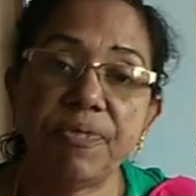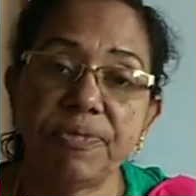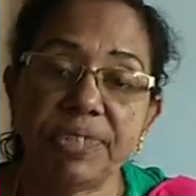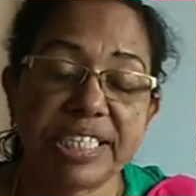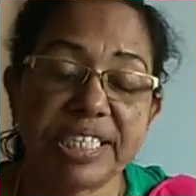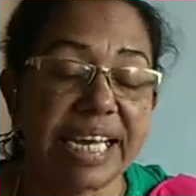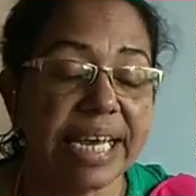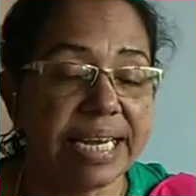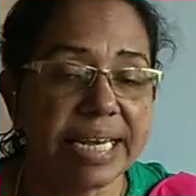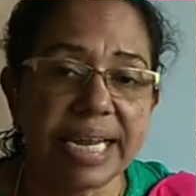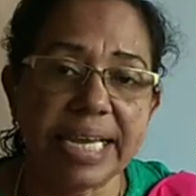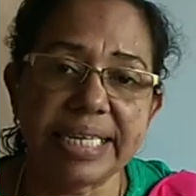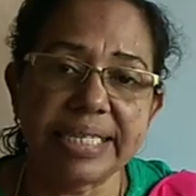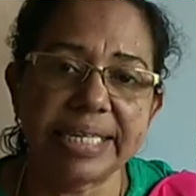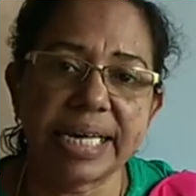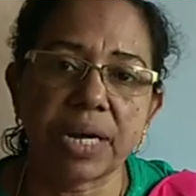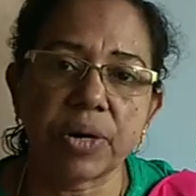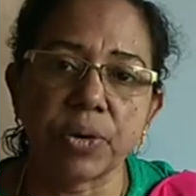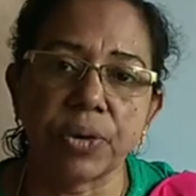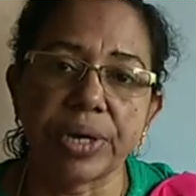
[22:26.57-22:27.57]
satellites
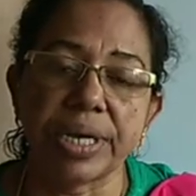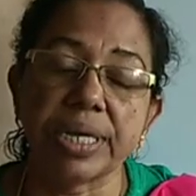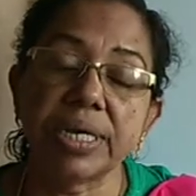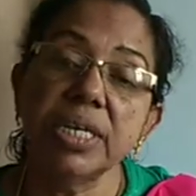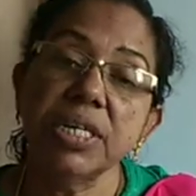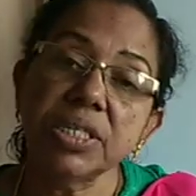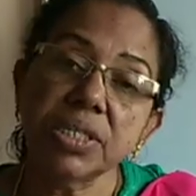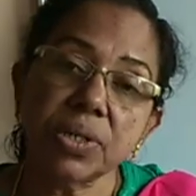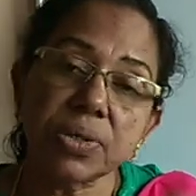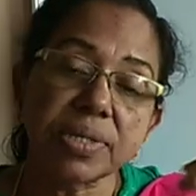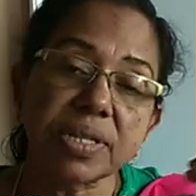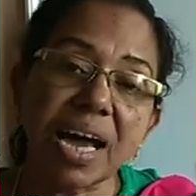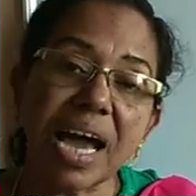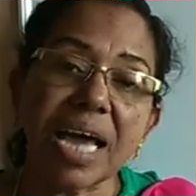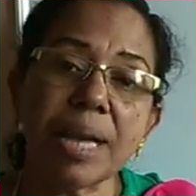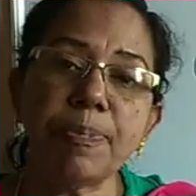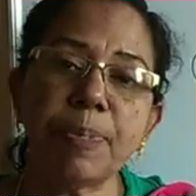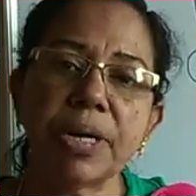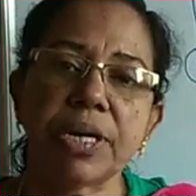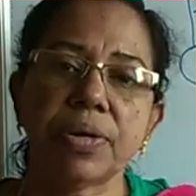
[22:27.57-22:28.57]
are going. So
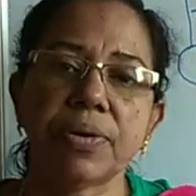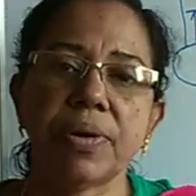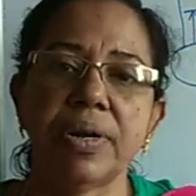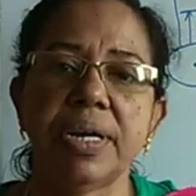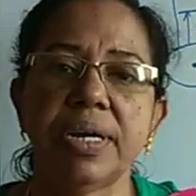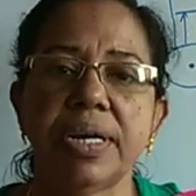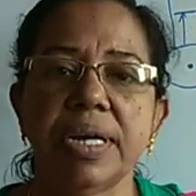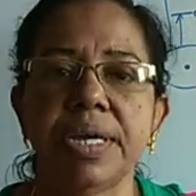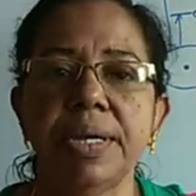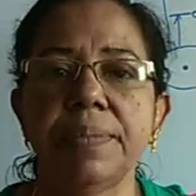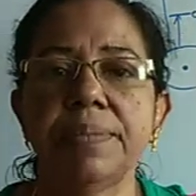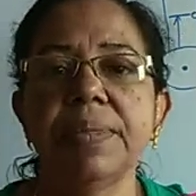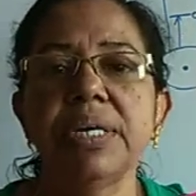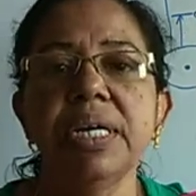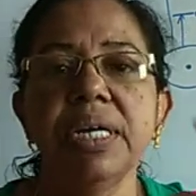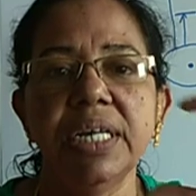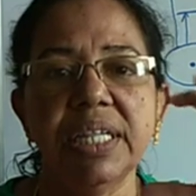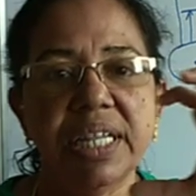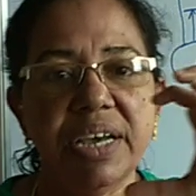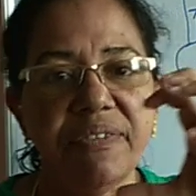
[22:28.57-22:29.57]
that particular time
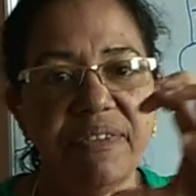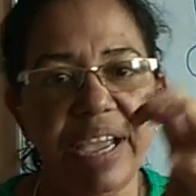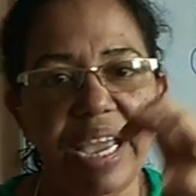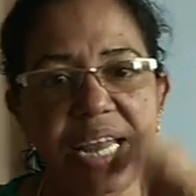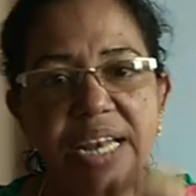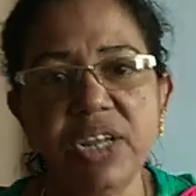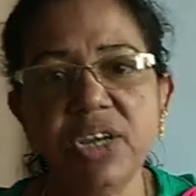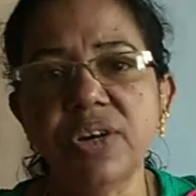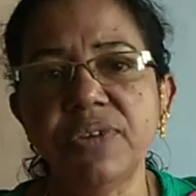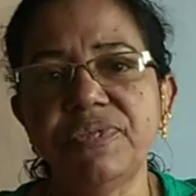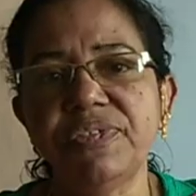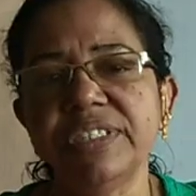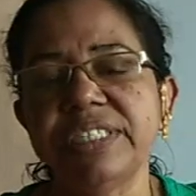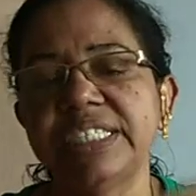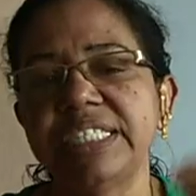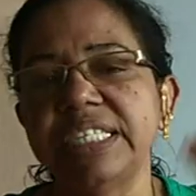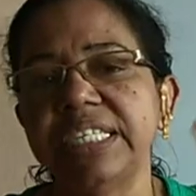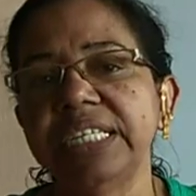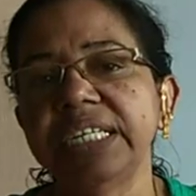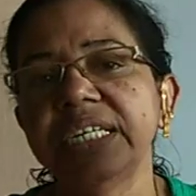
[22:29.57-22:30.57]
the value of
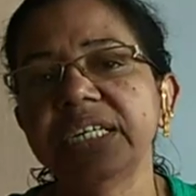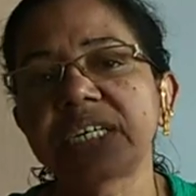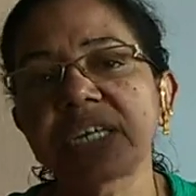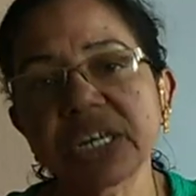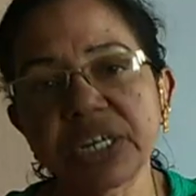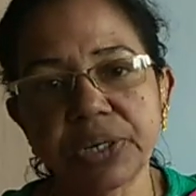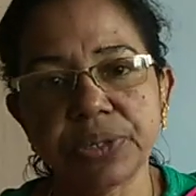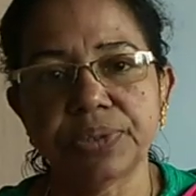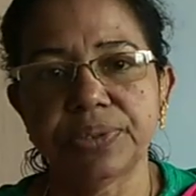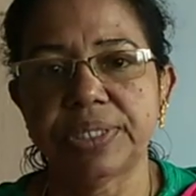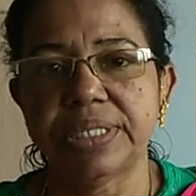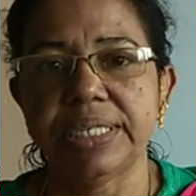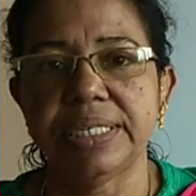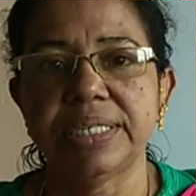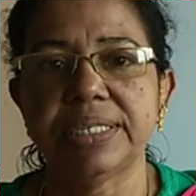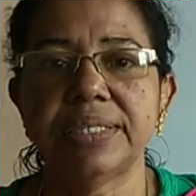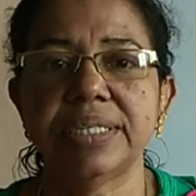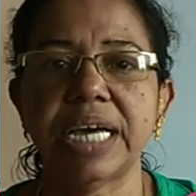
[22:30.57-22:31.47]
g reducing.